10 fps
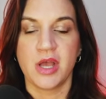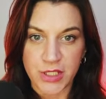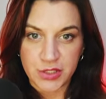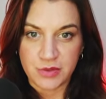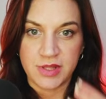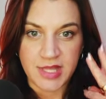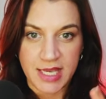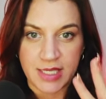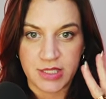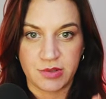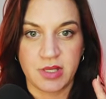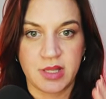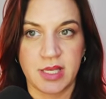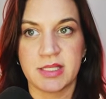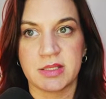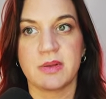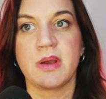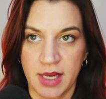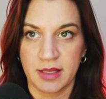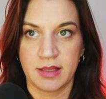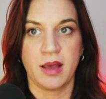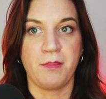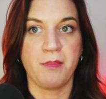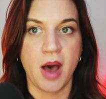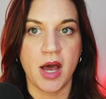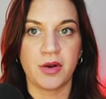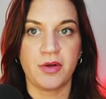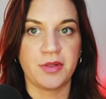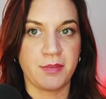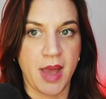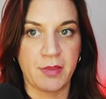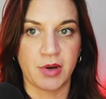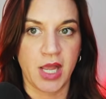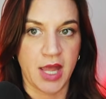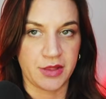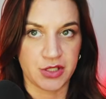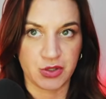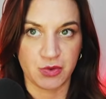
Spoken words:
What do these three things mean? The model, the memory, and the